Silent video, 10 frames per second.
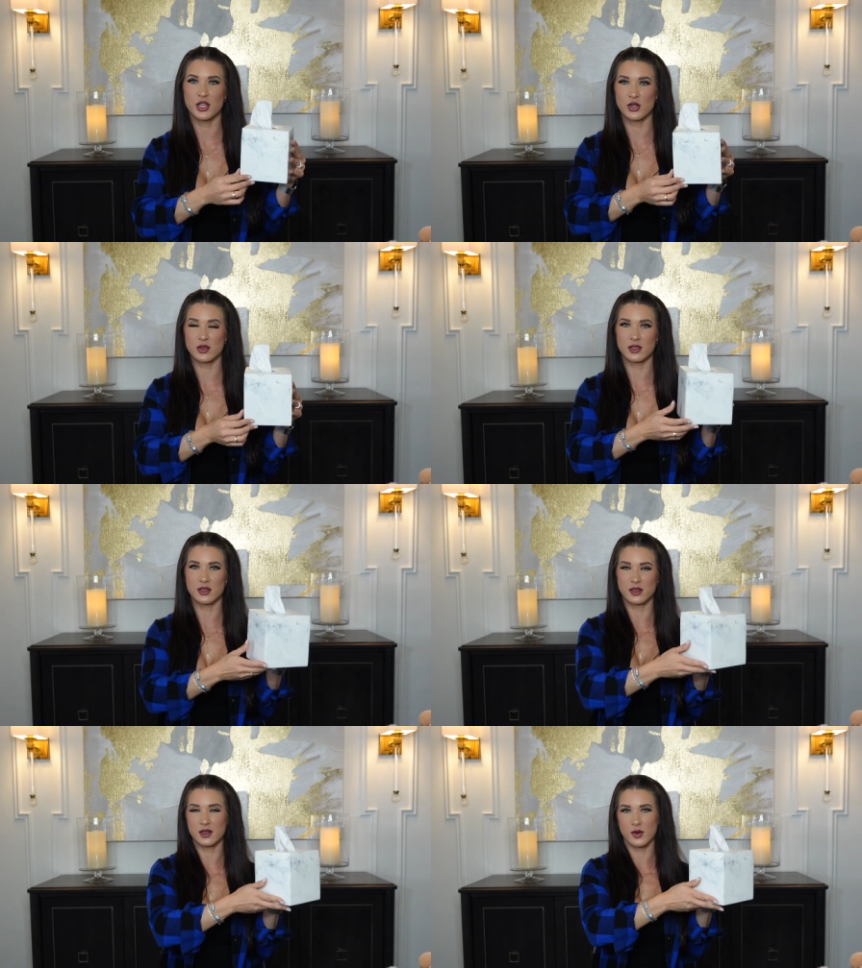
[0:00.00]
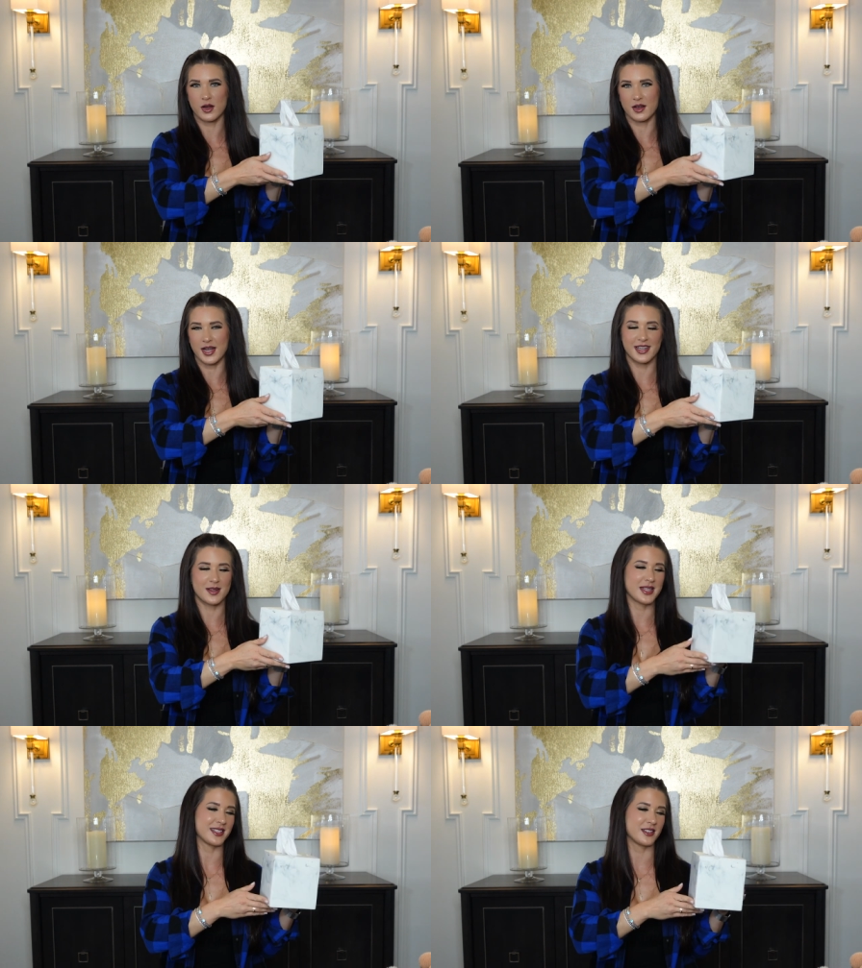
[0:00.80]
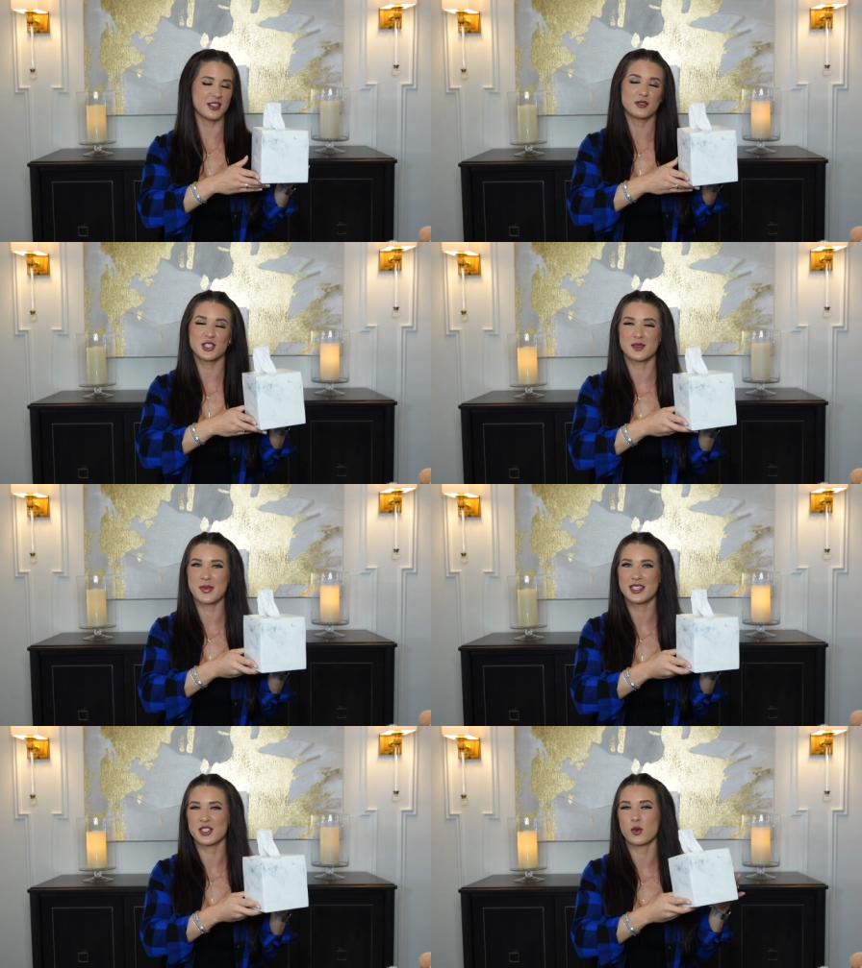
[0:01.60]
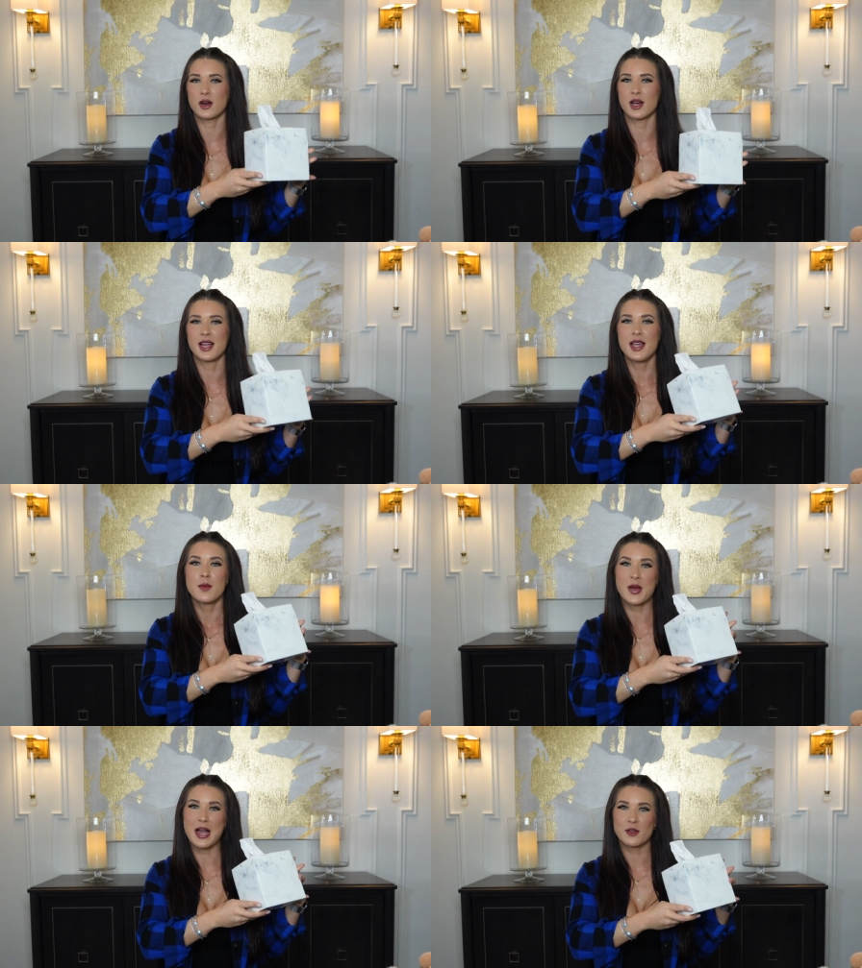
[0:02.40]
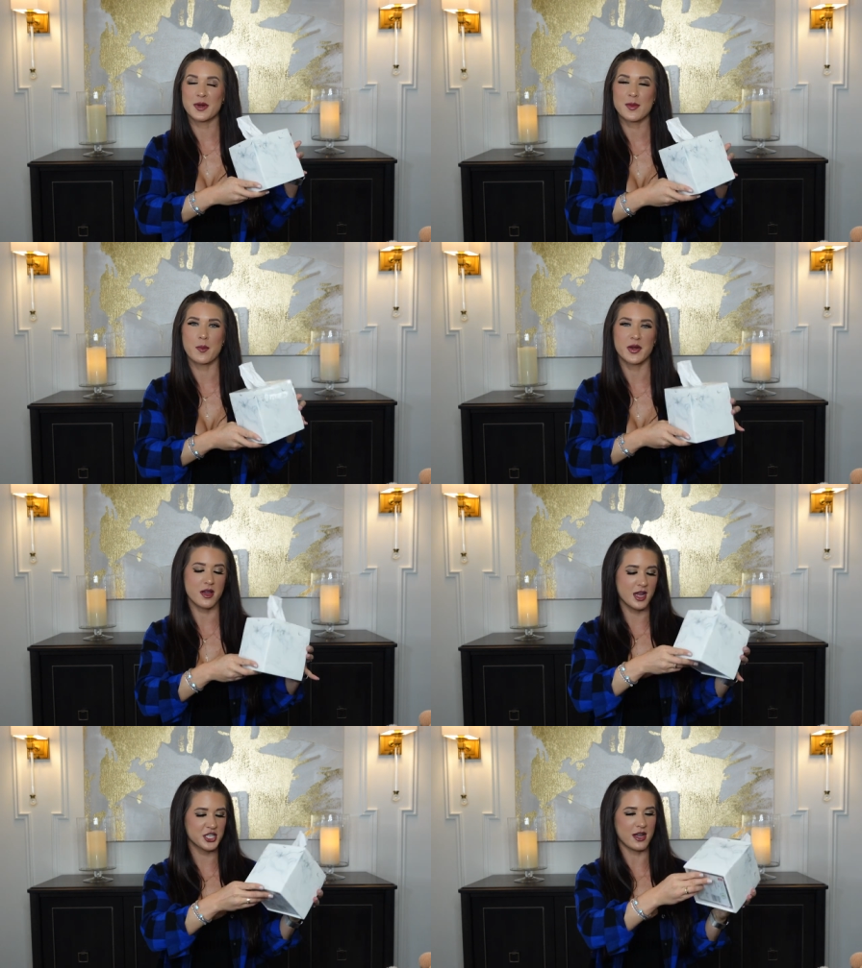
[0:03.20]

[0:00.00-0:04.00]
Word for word: cute little item that, you know, just makes your bathroom come up a notch.